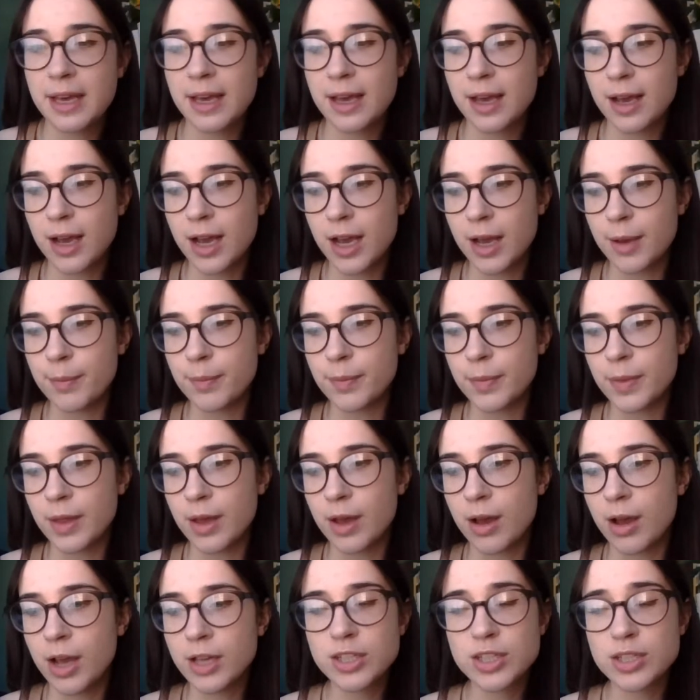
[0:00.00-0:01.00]

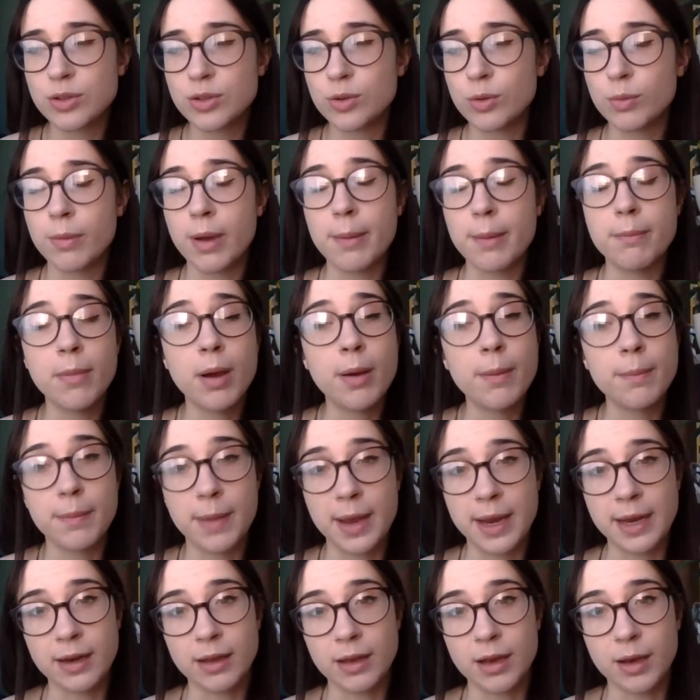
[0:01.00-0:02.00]
I just thought my mum
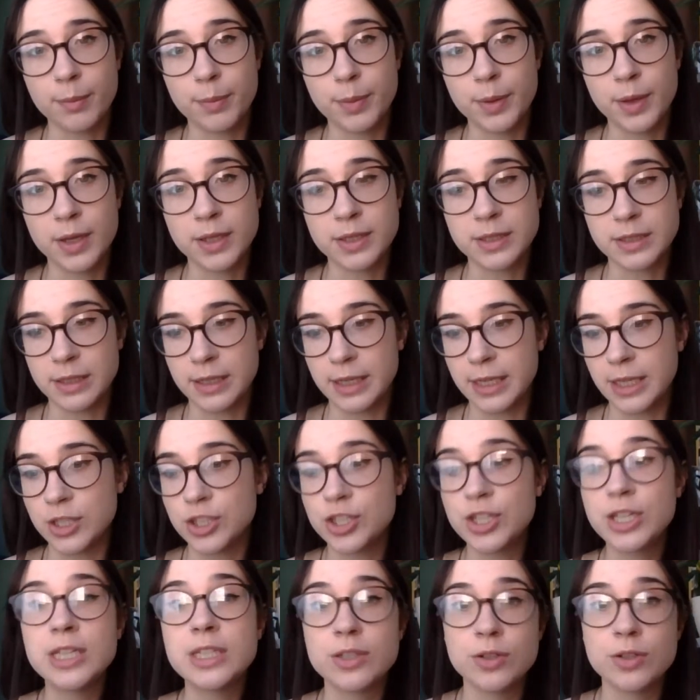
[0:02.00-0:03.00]
made it up personally, and
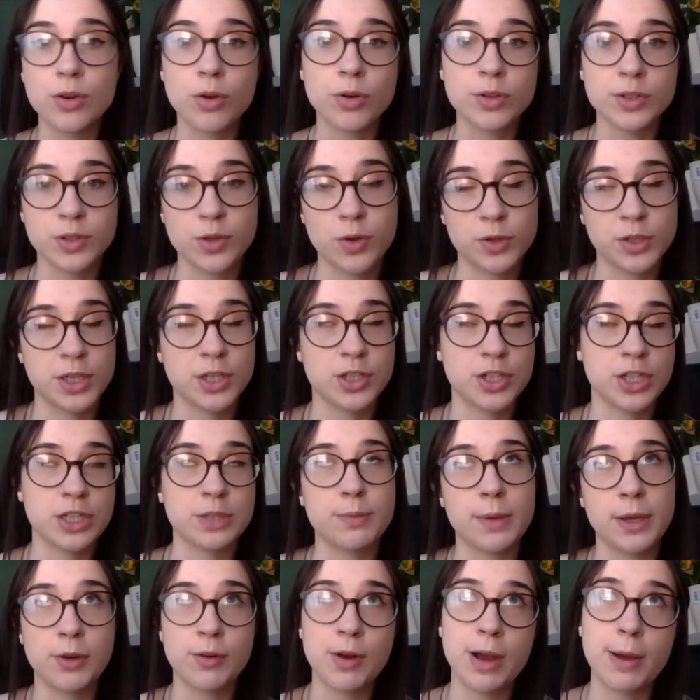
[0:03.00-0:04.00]
she's not Scottish.
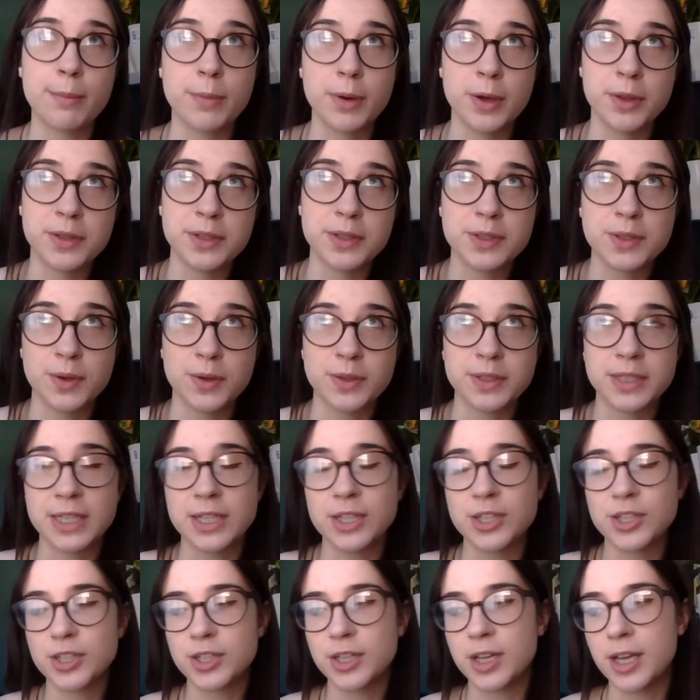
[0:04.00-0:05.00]
It's my grandmother's
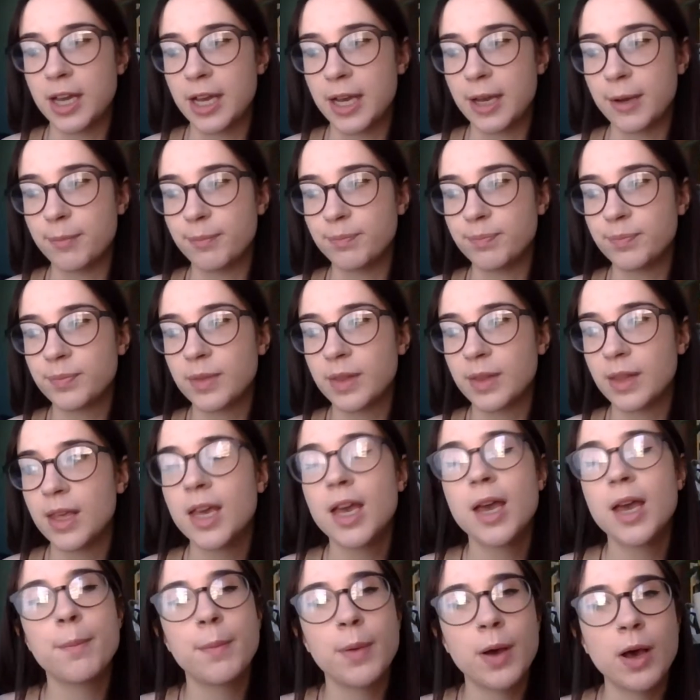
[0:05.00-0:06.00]
Scottish. But
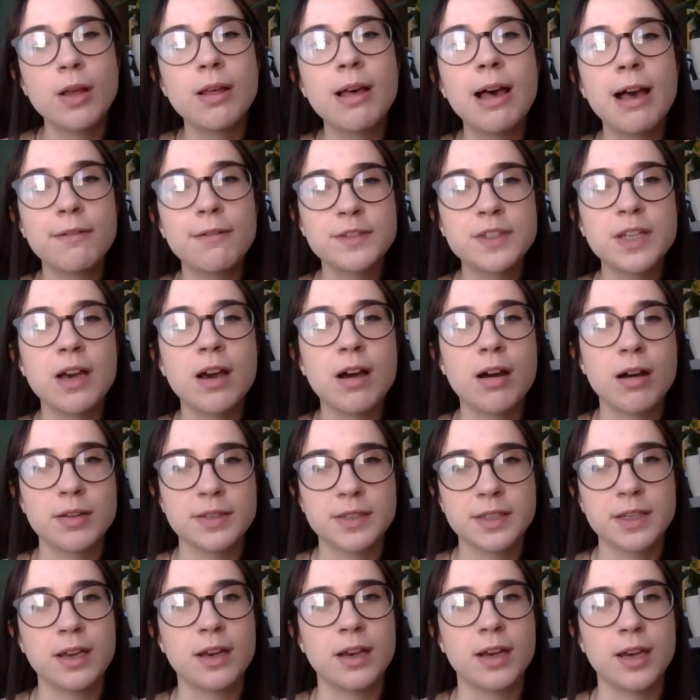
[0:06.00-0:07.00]
I'll have to
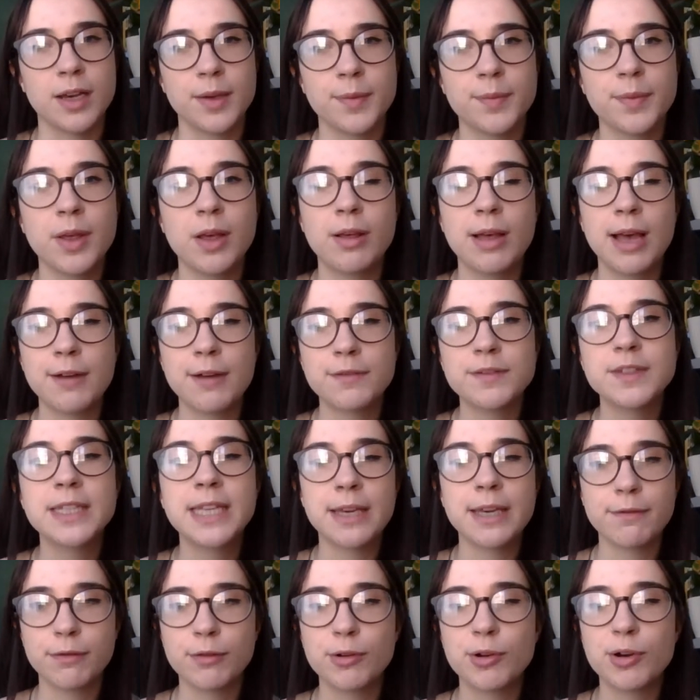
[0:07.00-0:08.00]
ask her. I'll have to
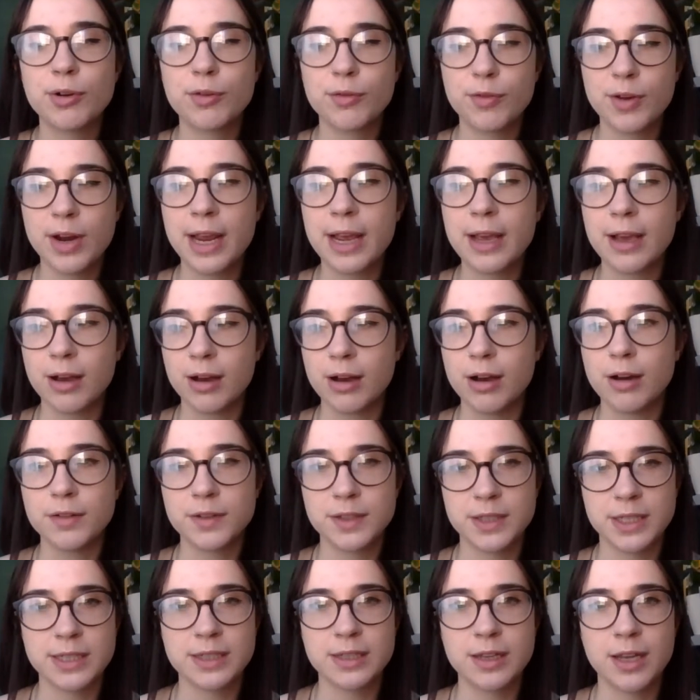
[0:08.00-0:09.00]
give her a ring
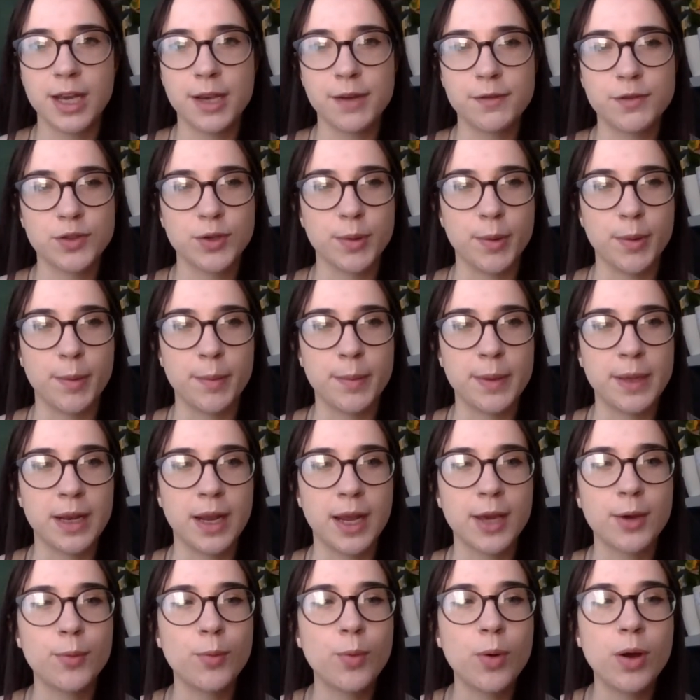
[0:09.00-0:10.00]
after this live stream and be
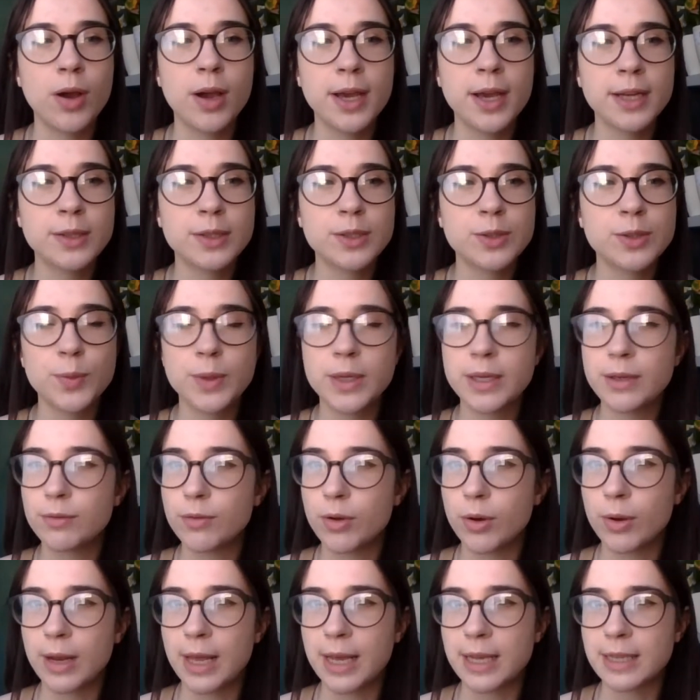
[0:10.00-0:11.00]
like, why do we
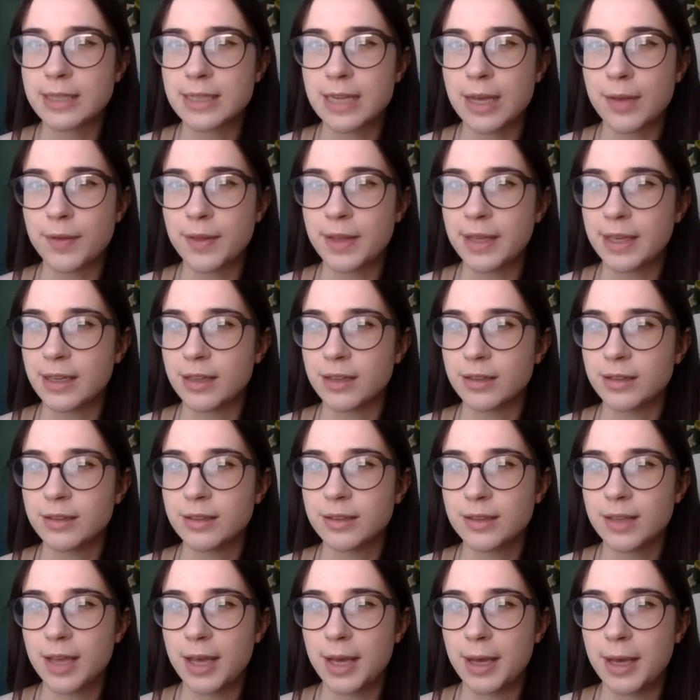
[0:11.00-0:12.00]
roll eggs down the hill?
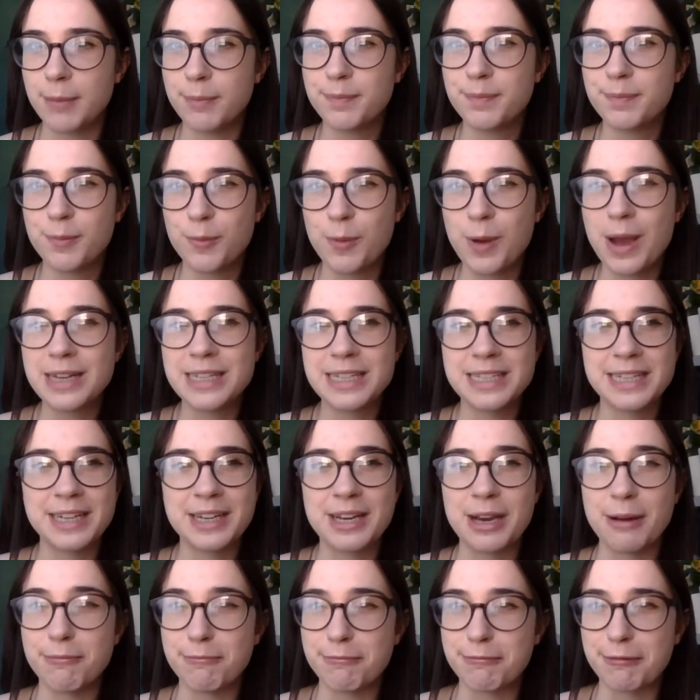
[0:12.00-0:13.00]
Where did it
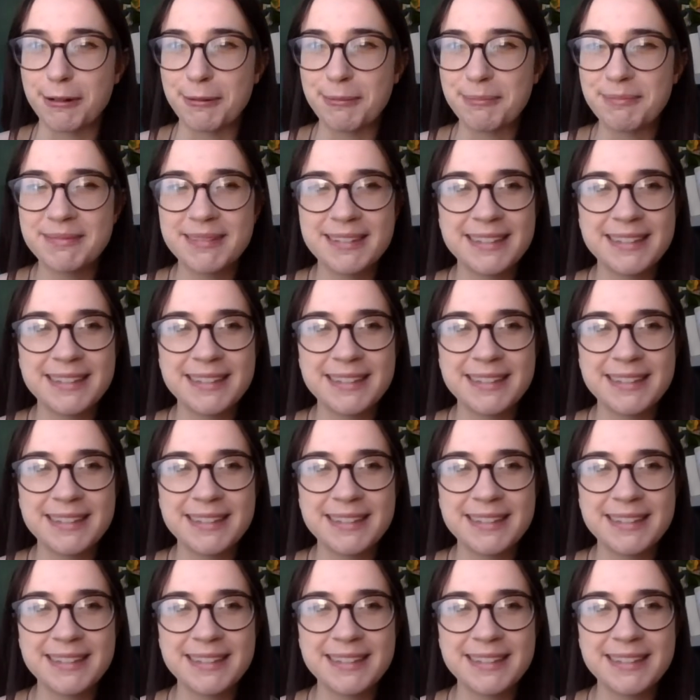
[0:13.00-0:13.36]
come from?